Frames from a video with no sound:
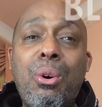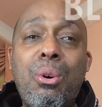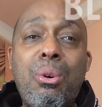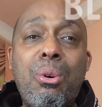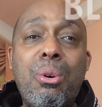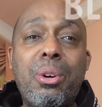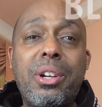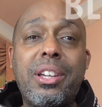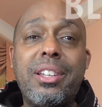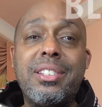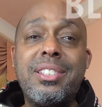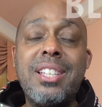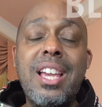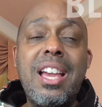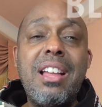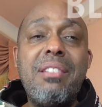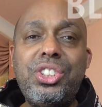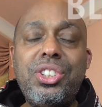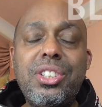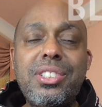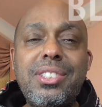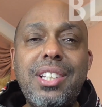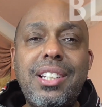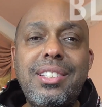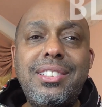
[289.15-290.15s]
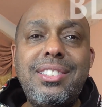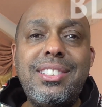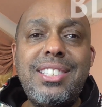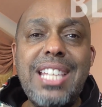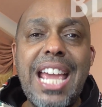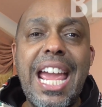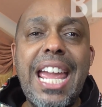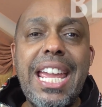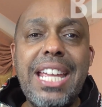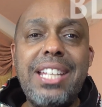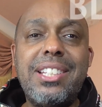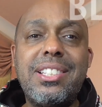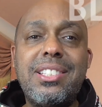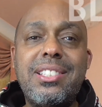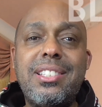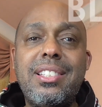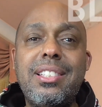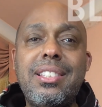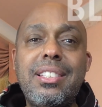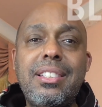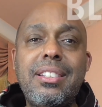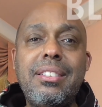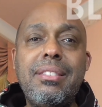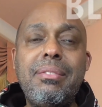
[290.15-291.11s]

August, it's just a date